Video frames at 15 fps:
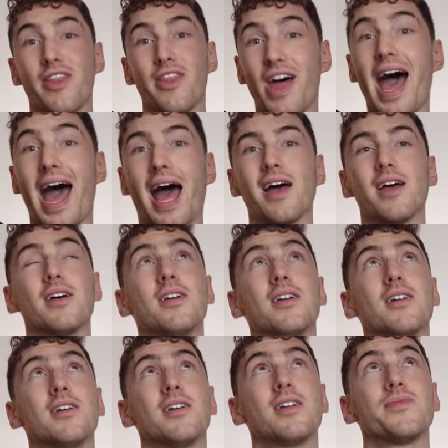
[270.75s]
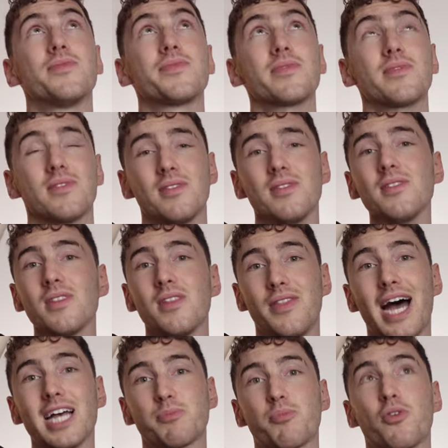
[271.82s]
That,
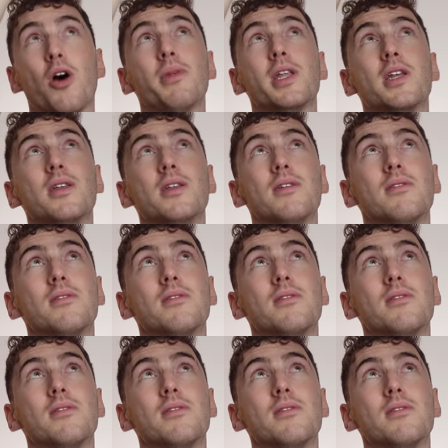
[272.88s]
that's prominent.